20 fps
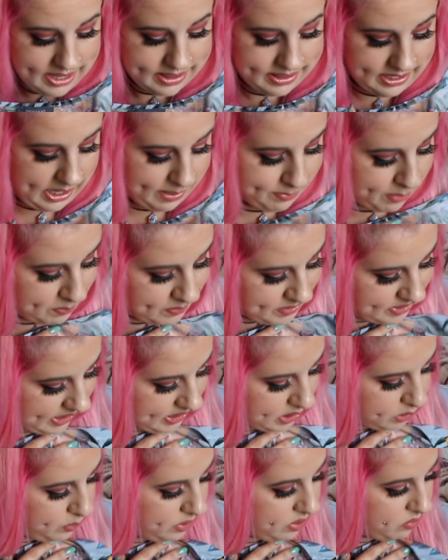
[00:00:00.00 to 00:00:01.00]
that I'm
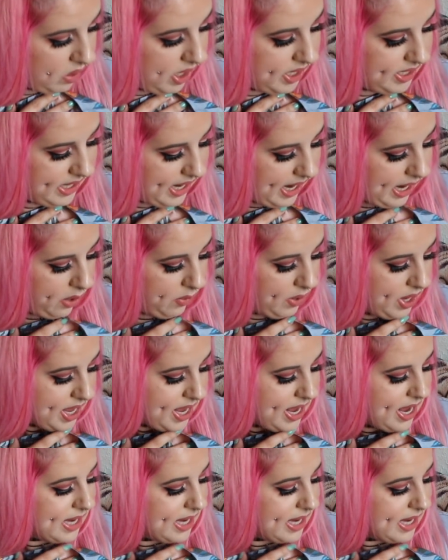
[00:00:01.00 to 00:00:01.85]
obsessed with right now.